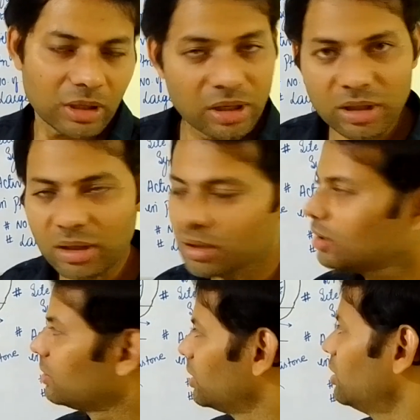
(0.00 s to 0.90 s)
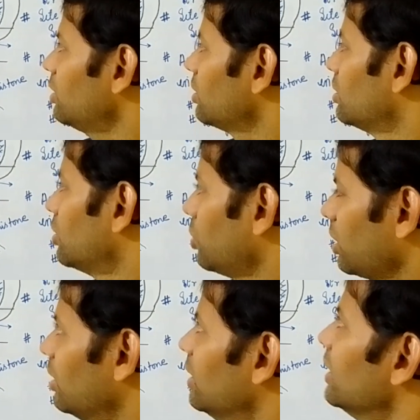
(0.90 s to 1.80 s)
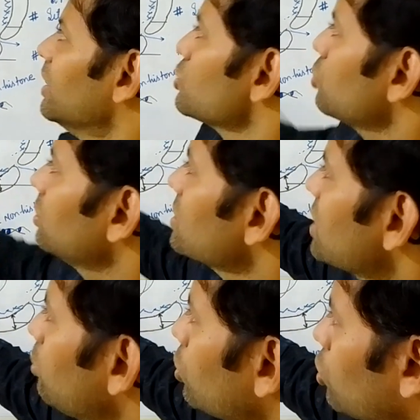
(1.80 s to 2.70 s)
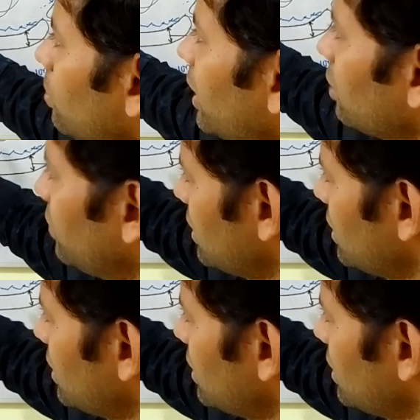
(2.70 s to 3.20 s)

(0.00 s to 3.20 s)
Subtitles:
Clear? Till here? Okay. So this is about chromatin.